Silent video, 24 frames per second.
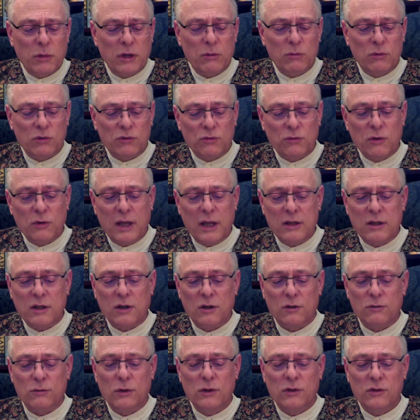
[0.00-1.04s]
was frantic
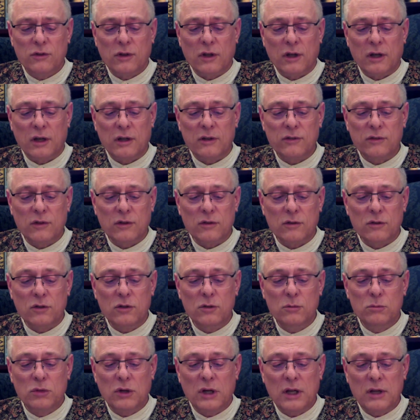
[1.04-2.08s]
over his loss, and two
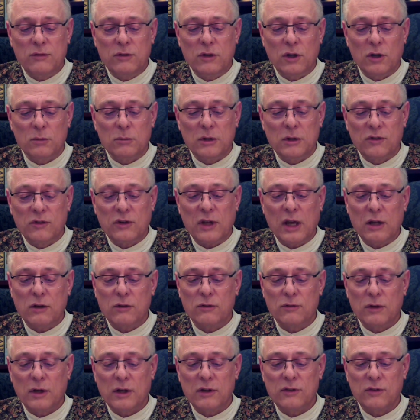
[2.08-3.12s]
brave yeomen
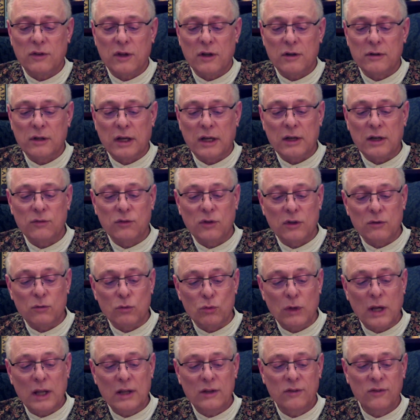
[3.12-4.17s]
sacrificed their lives in
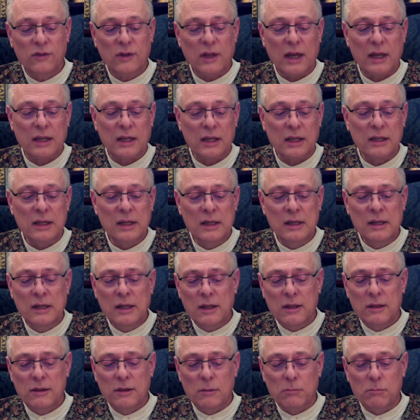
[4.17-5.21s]
ransacking
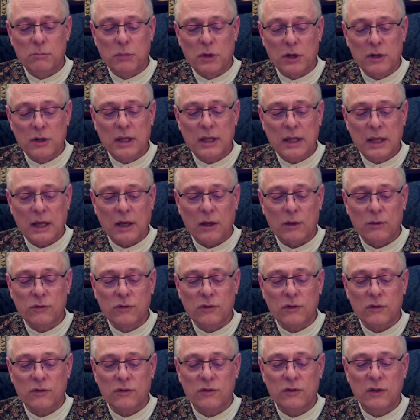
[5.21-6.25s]
the burning house
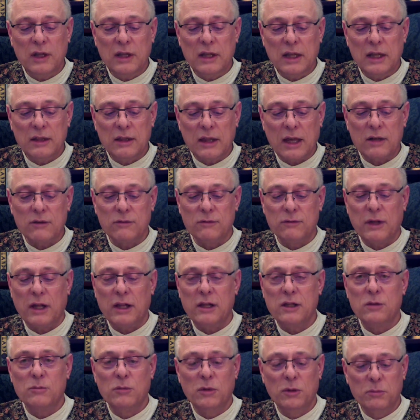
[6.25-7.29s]
seeking that
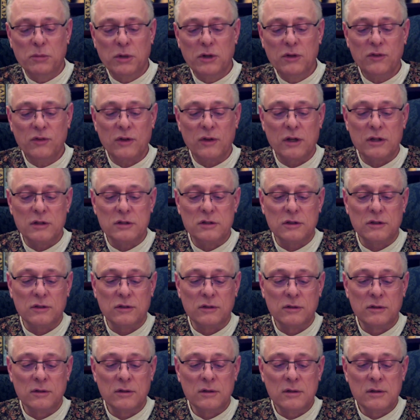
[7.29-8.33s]
valuable personage.
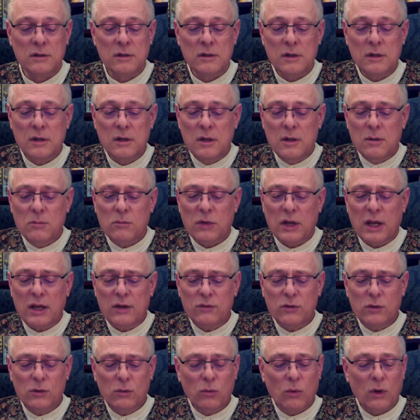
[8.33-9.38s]
But
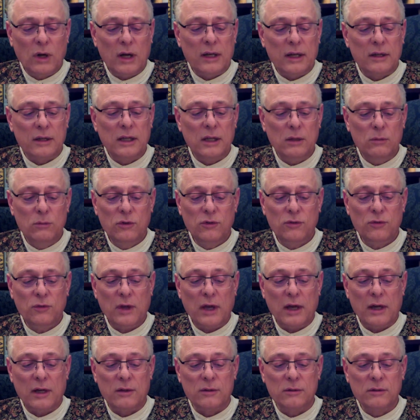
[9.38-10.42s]
after a while, he was
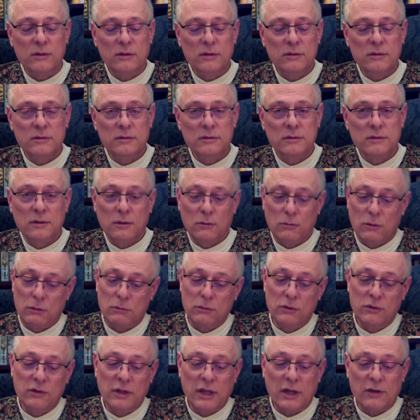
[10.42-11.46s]
found, what
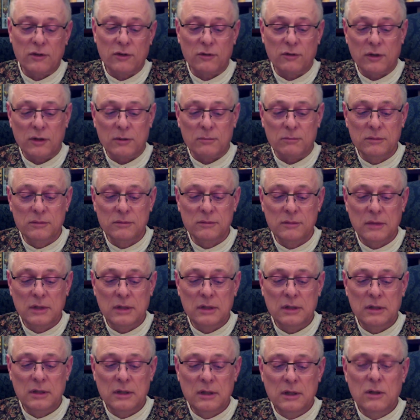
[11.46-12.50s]
was left of him,
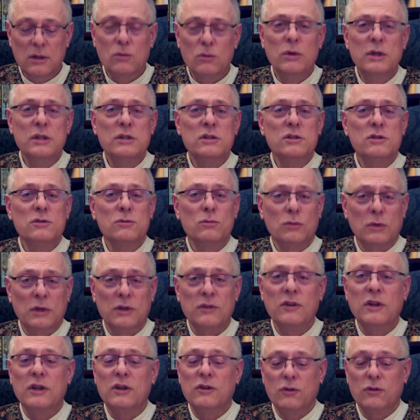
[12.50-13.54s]
which was
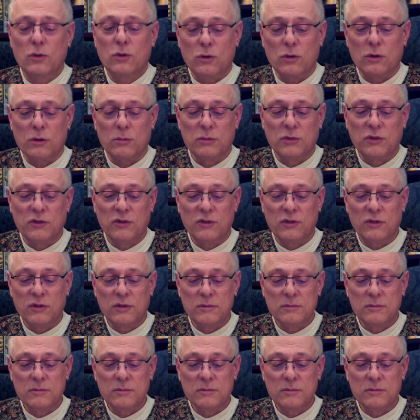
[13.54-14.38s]
his corpse.